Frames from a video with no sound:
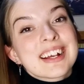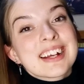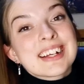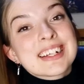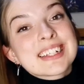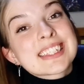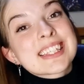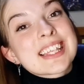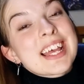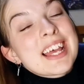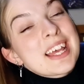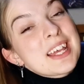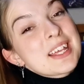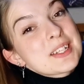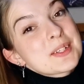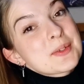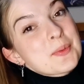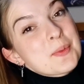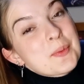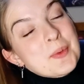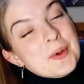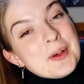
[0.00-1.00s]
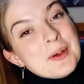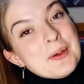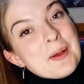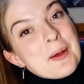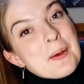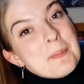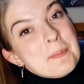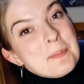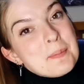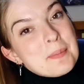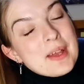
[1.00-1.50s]
guys, and
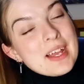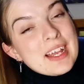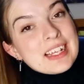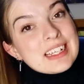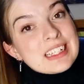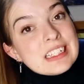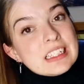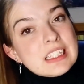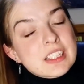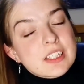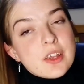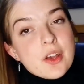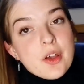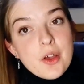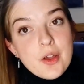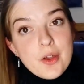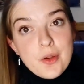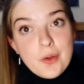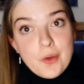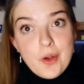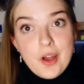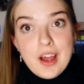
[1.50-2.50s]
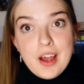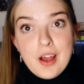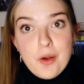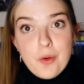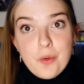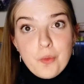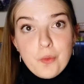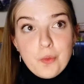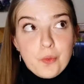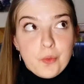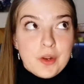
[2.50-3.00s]
welcome back. So
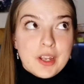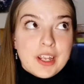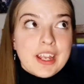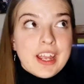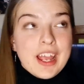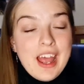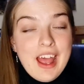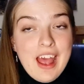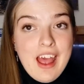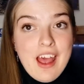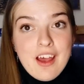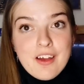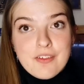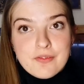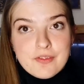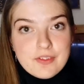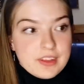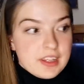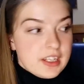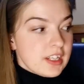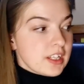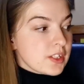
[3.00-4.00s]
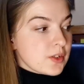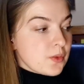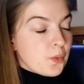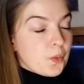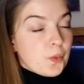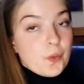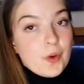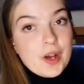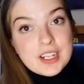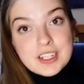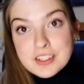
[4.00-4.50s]
we have this
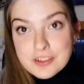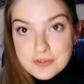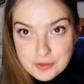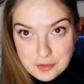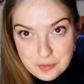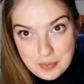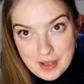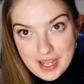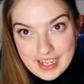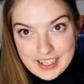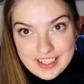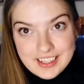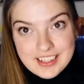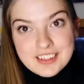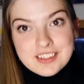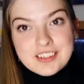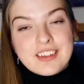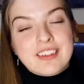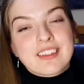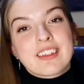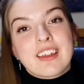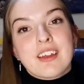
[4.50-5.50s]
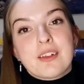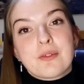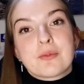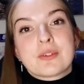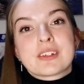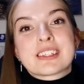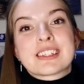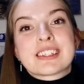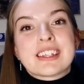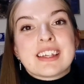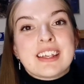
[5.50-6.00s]
wonderful package that
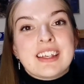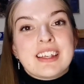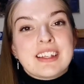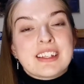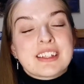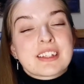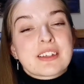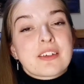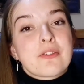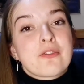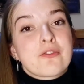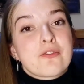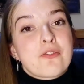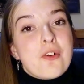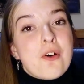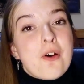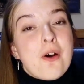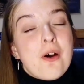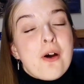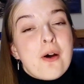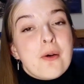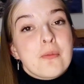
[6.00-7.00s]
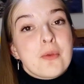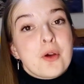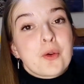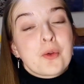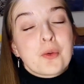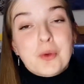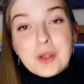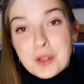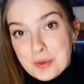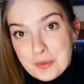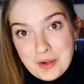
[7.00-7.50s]
was sent from
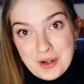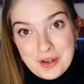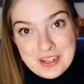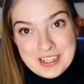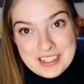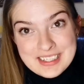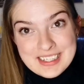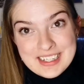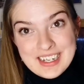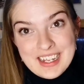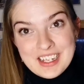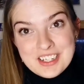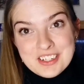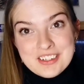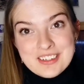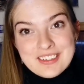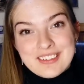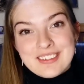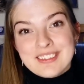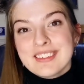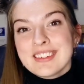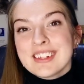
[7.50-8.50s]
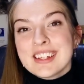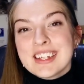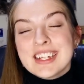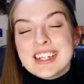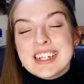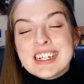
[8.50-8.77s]
Quick Grow International.